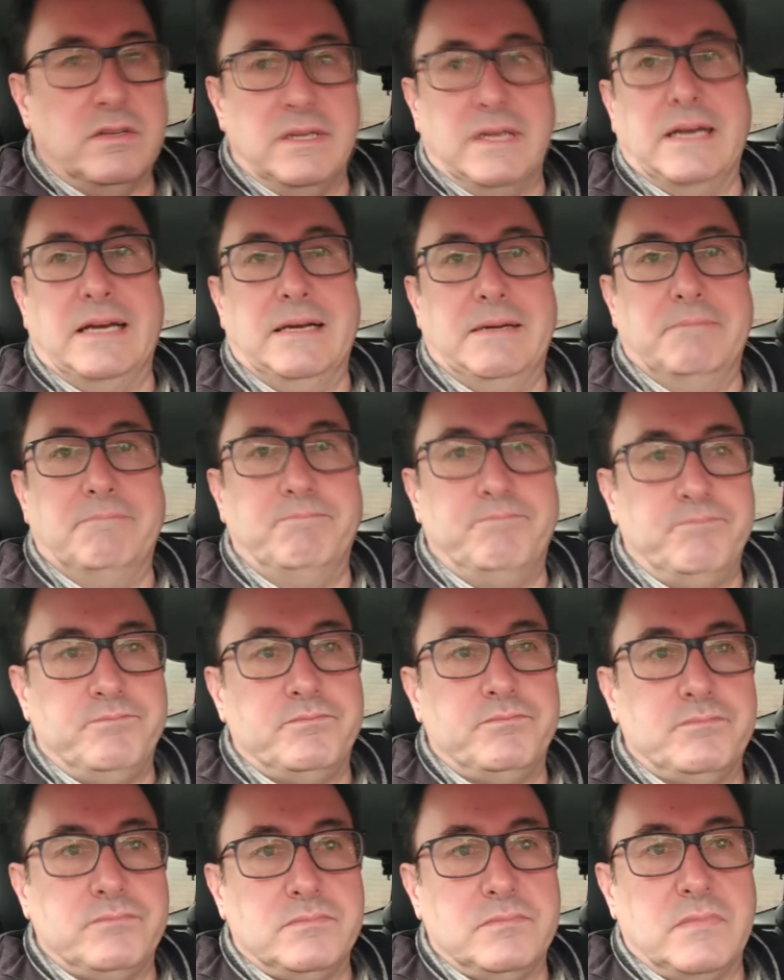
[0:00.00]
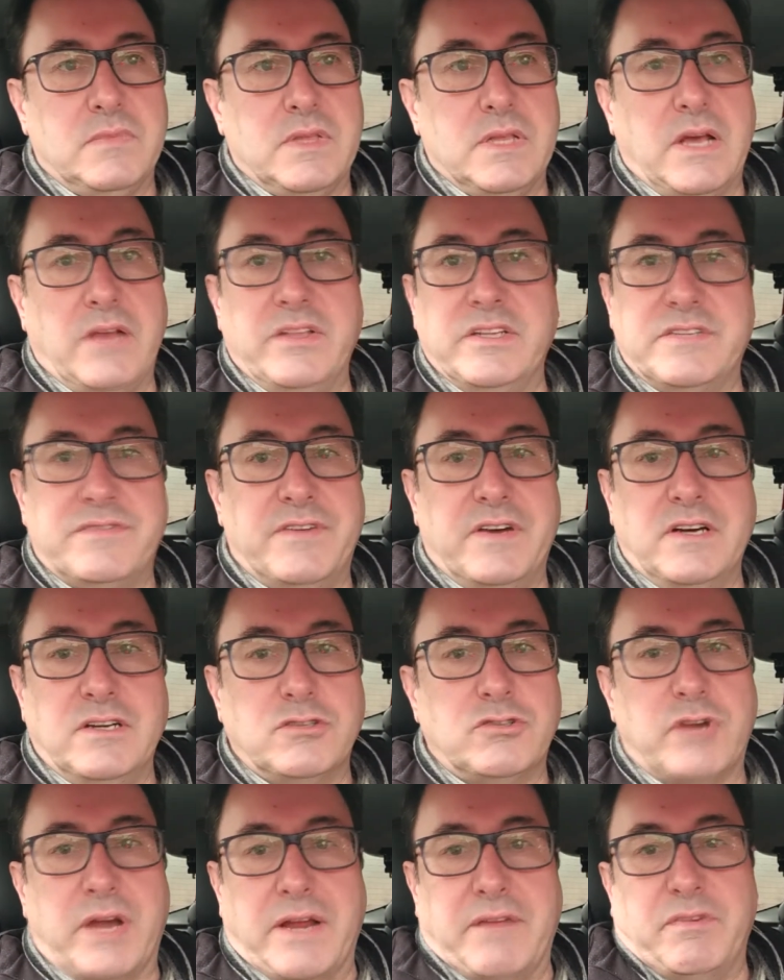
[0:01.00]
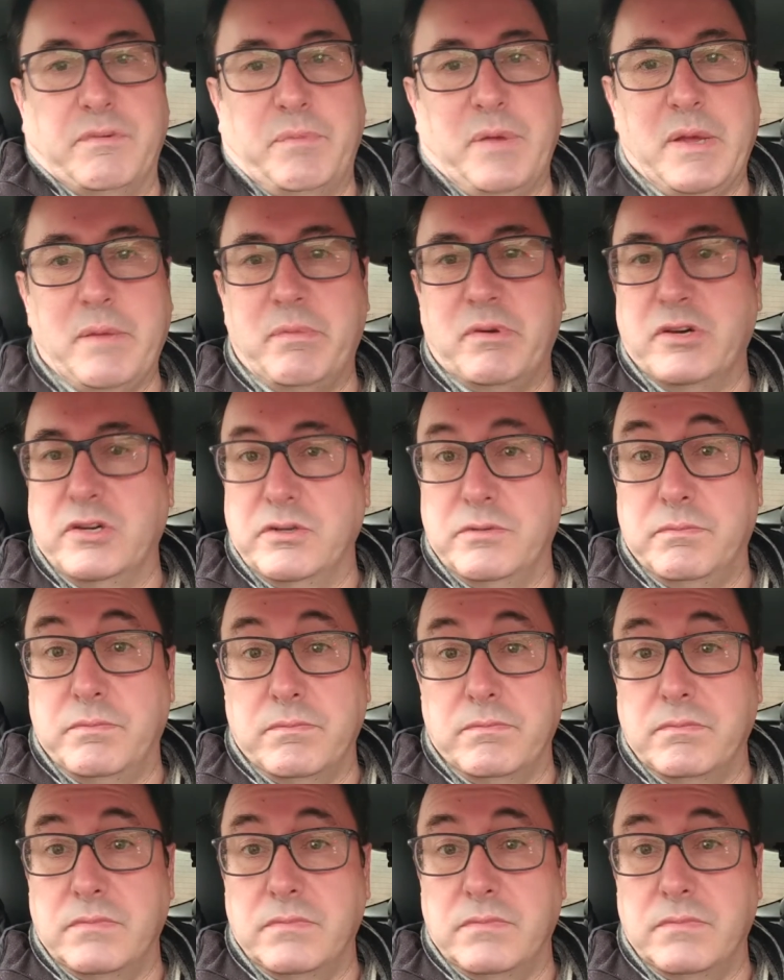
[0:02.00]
You know, there's fast track for people who